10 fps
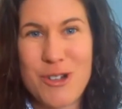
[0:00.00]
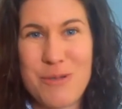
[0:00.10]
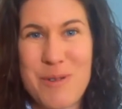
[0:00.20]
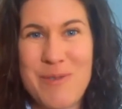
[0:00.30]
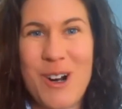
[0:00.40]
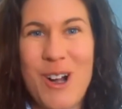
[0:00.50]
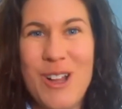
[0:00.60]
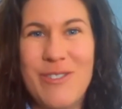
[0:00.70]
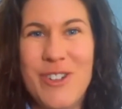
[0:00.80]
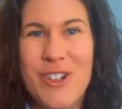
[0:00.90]
sure that we've got
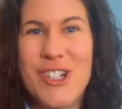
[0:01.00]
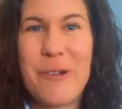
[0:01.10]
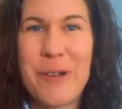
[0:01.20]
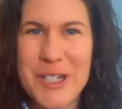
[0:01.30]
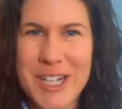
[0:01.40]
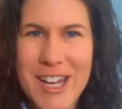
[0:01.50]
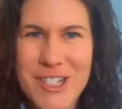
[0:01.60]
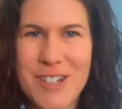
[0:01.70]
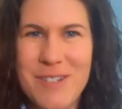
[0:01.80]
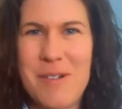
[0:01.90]
all of your general
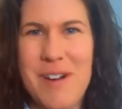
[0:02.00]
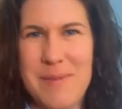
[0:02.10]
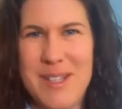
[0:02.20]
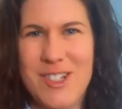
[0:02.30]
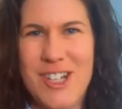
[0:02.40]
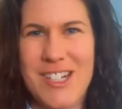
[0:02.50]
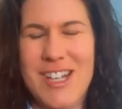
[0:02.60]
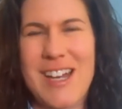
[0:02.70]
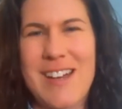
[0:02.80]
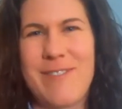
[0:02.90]
education requirements checked
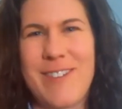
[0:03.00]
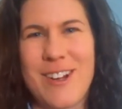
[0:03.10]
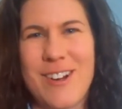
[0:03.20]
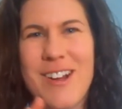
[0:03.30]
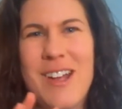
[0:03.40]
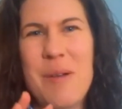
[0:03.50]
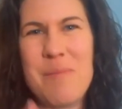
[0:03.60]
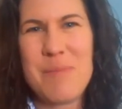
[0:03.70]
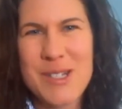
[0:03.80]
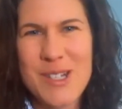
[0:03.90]
off and your
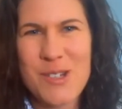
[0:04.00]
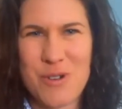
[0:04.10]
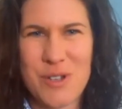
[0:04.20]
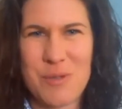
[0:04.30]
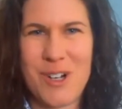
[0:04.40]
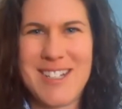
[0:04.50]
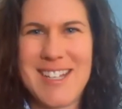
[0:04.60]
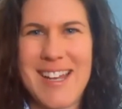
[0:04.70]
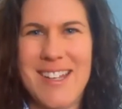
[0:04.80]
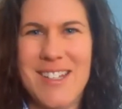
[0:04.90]
business coursework
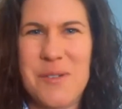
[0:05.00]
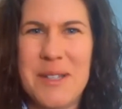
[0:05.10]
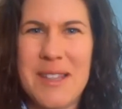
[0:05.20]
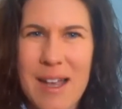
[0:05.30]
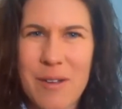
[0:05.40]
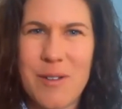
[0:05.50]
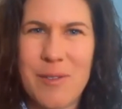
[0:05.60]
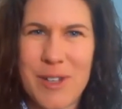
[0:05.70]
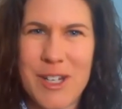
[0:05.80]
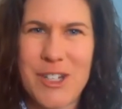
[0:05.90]
done to allow you to
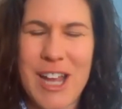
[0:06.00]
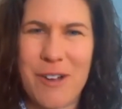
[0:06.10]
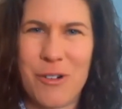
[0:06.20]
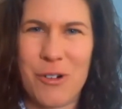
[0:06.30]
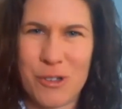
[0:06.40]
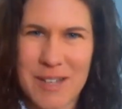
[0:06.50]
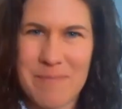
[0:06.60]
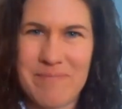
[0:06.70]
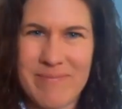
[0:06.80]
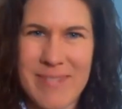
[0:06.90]
finish out early.